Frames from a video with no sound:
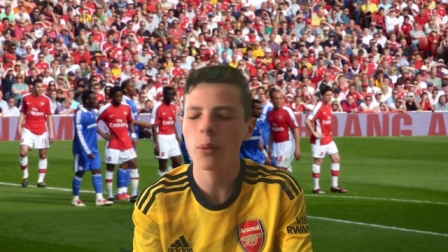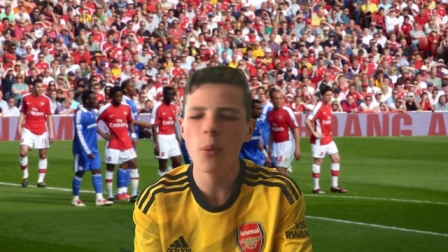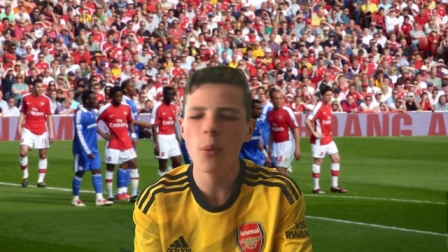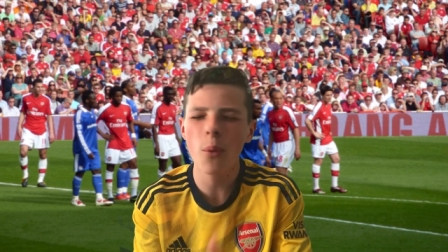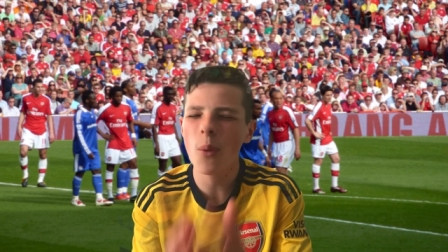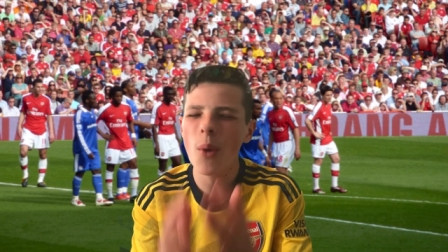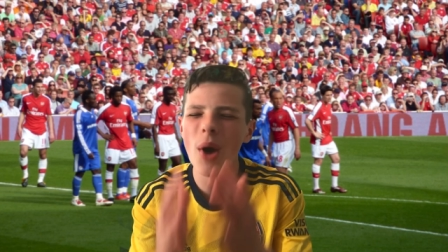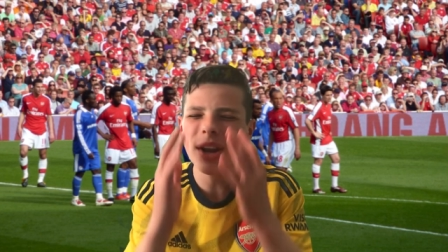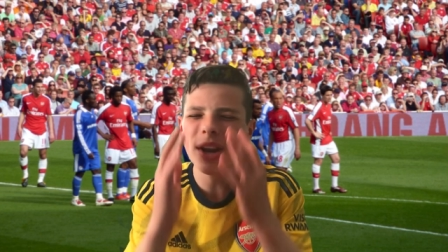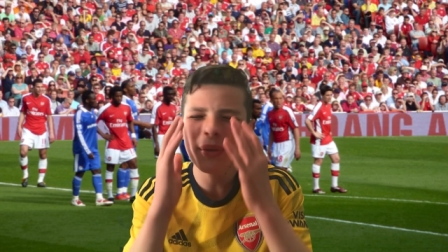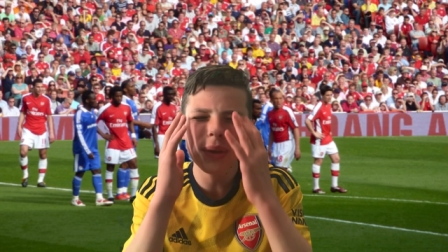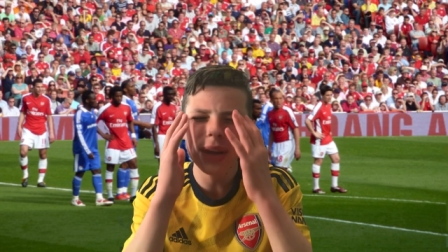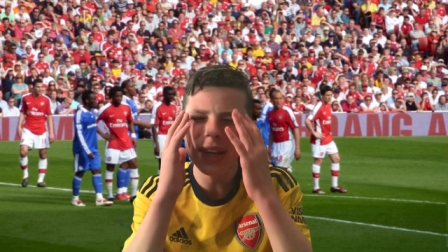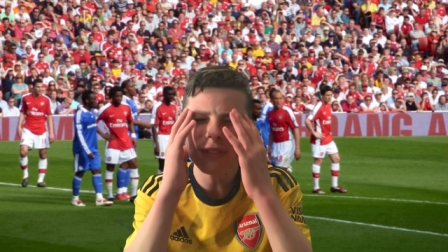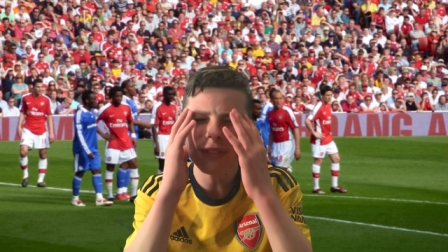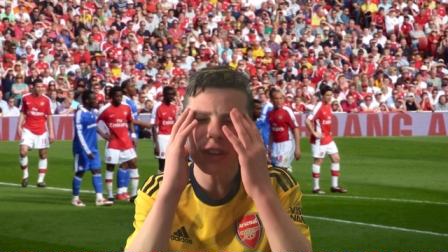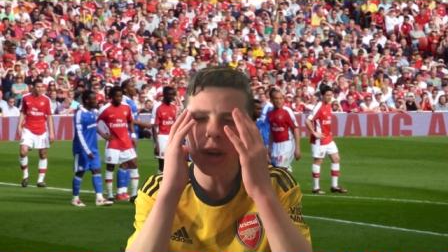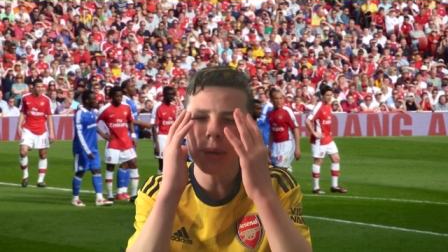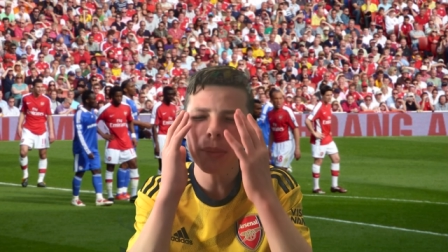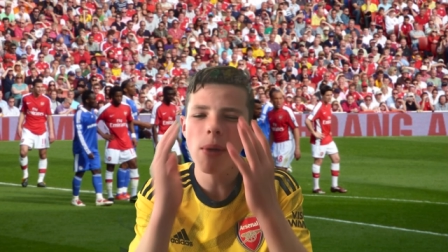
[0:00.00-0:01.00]
why do they
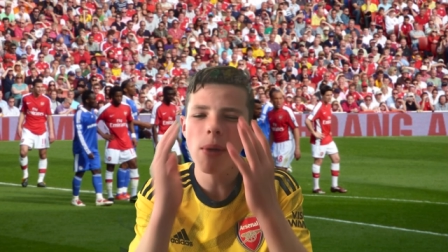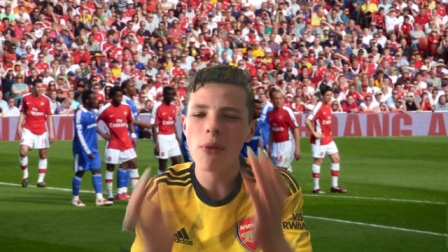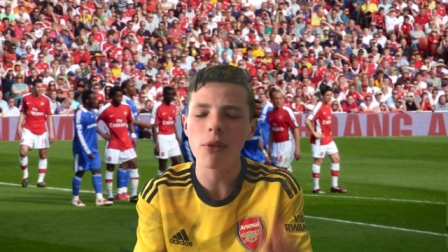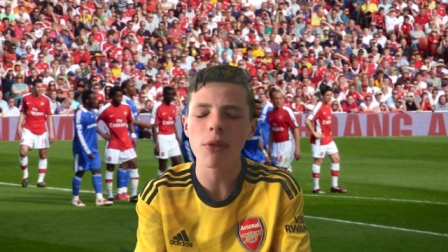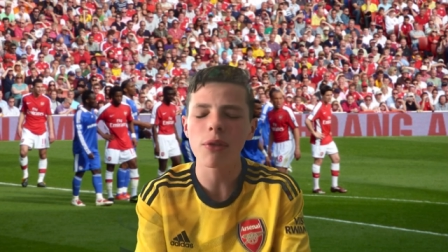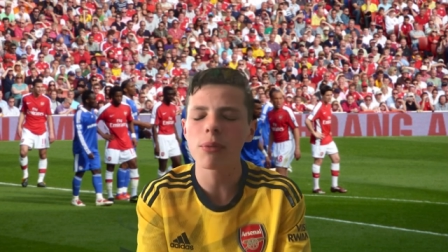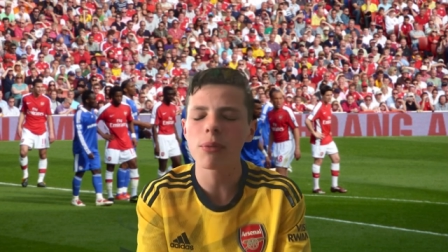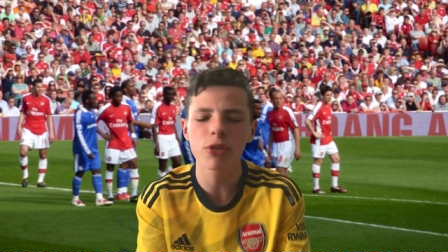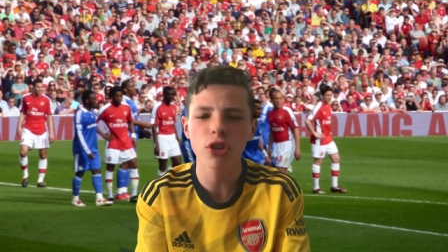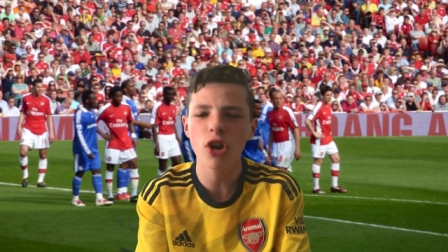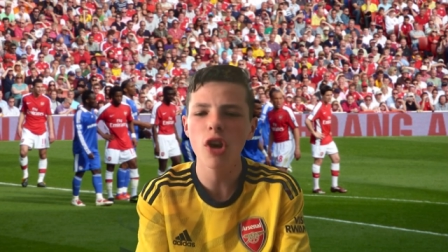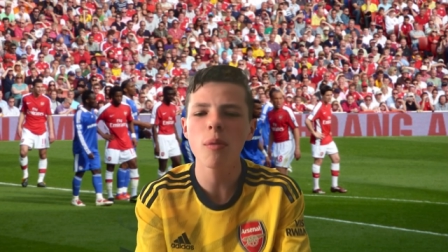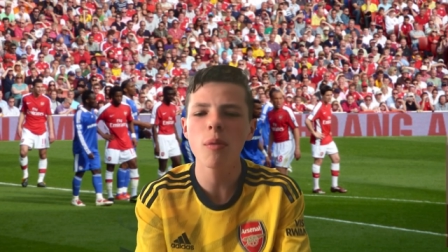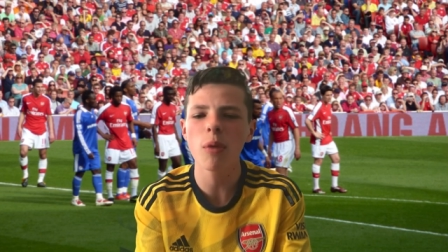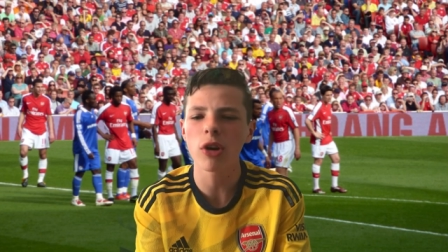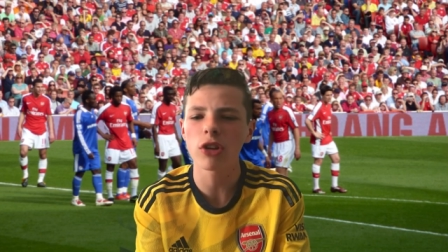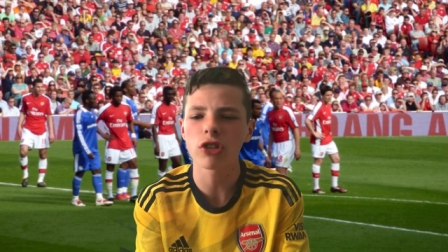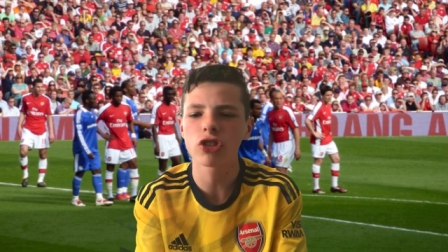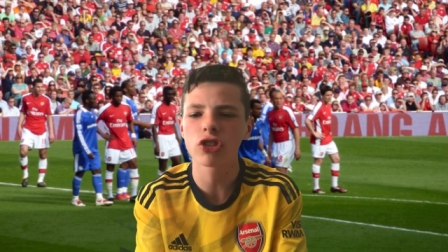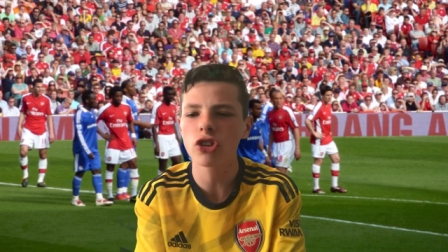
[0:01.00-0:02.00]
even come out with so
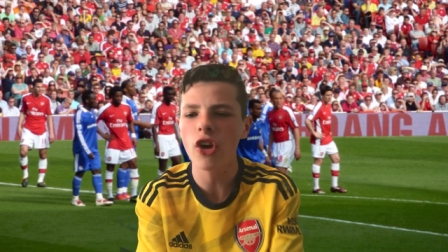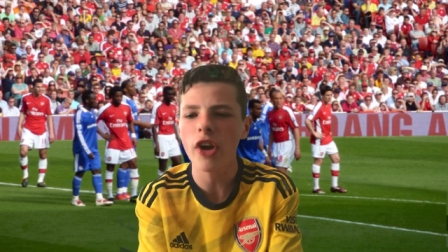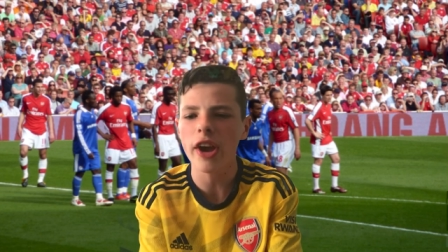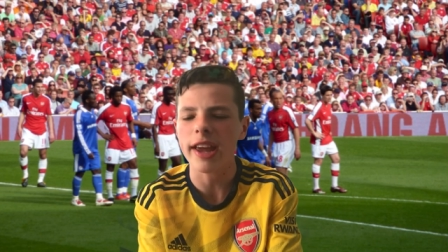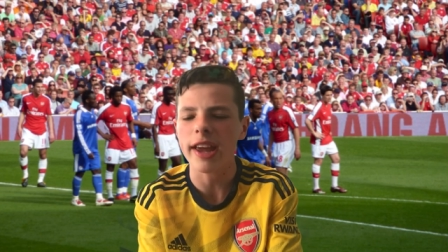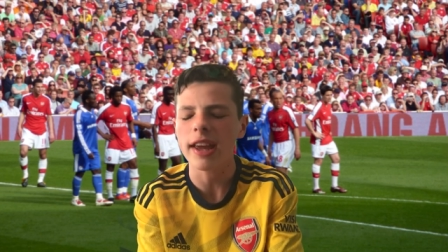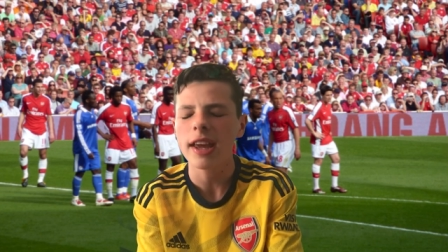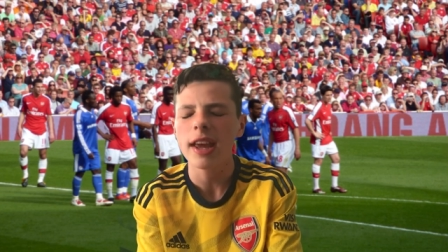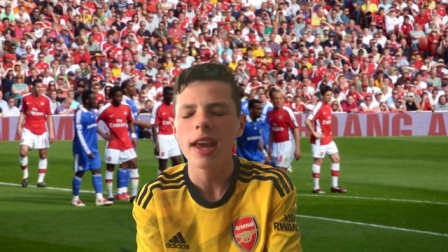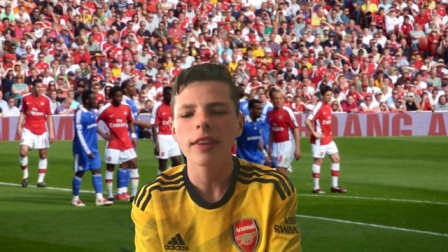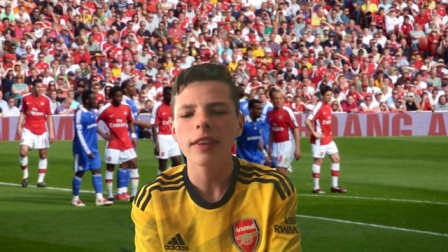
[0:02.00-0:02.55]
much shite?